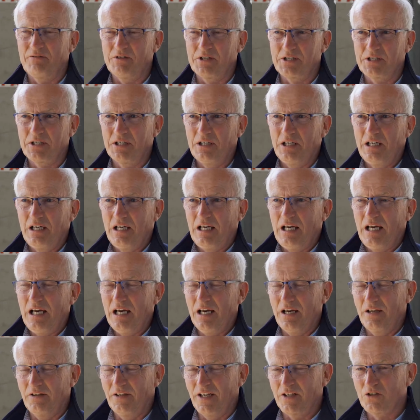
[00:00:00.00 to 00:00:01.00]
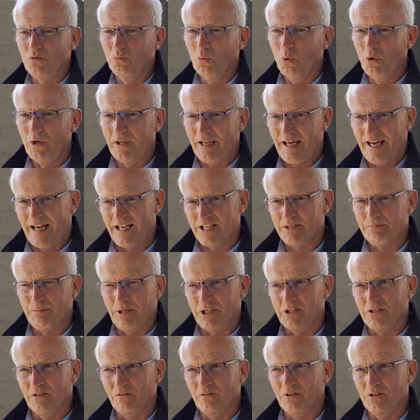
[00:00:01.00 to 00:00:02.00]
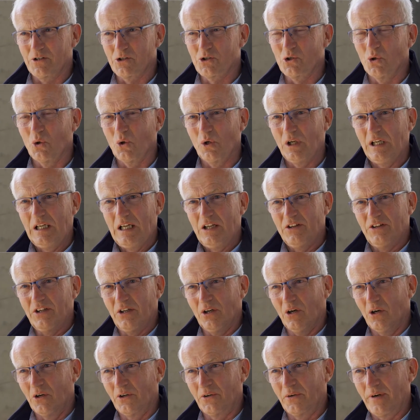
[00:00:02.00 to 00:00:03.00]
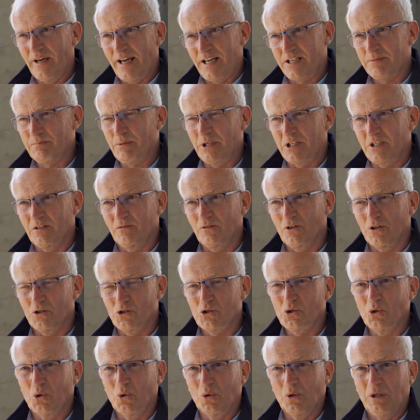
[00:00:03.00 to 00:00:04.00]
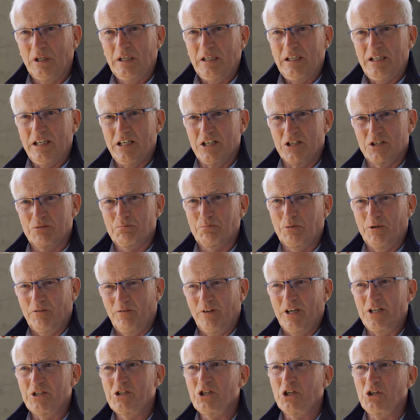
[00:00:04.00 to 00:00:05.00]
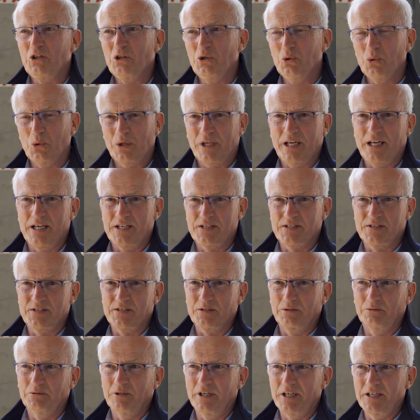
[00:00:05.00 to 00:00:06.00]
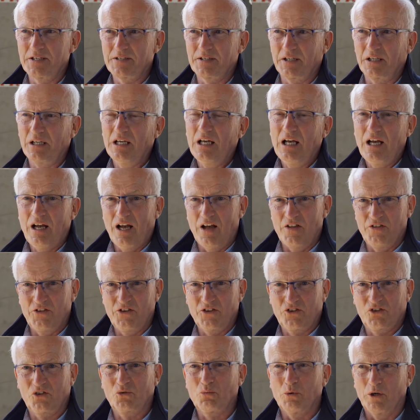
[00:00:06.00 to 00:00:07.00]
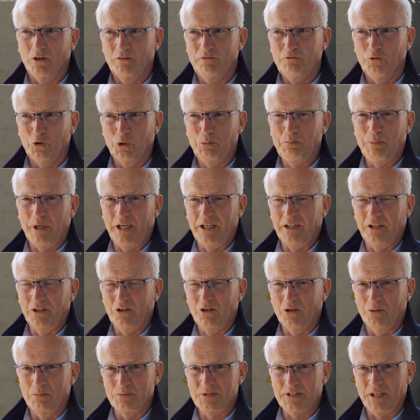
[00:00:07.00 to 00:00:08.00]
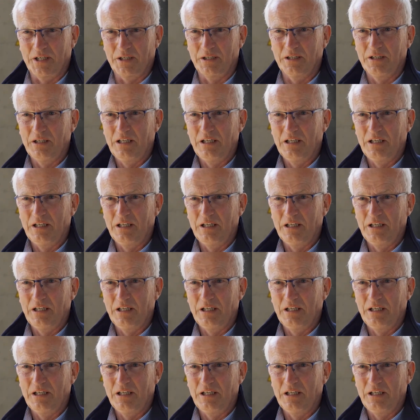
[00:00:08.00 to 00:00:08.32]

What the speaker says: it, and that's one aspect of control. The other aspect of control is preventing new cases arising, and this is where foot bathing comes in.